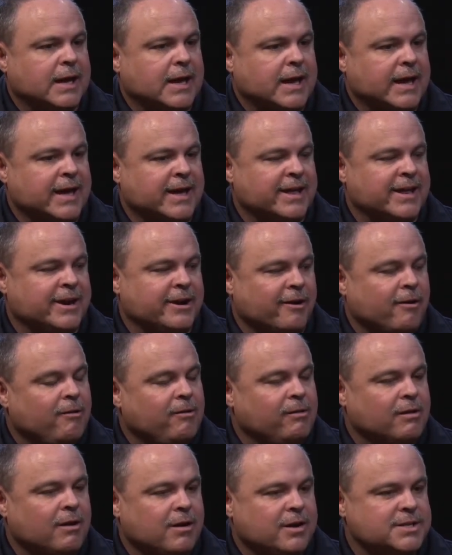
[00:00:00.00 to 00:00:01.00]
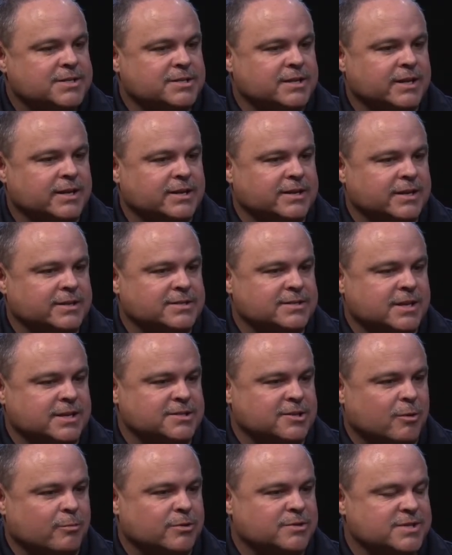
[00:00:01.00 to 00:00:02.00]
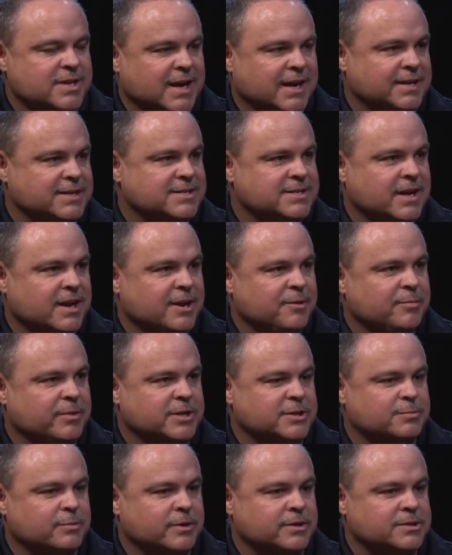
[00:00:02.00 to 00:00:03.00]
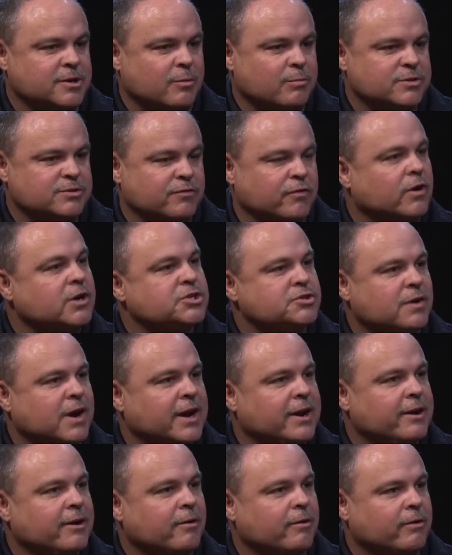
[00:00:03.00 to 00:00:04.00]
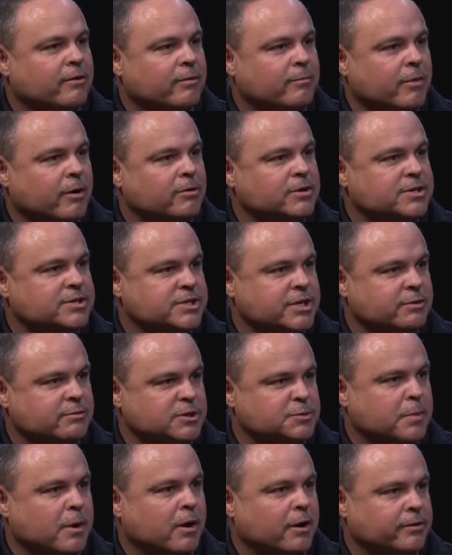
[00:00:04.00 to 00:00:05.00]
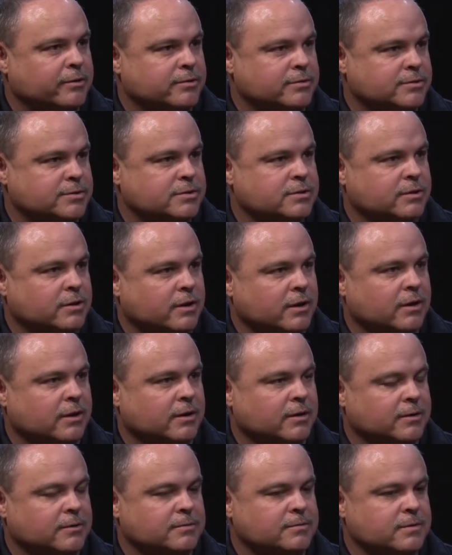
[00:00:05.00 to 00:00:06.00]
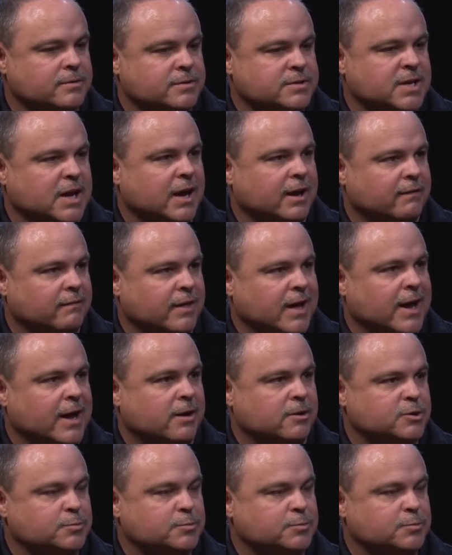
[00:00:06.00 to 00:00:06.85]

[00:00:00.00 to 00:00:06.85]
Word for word: in all honesty, it's it's almost sad to say, but it's it's almost frustrating on emergency responders uh, side of the house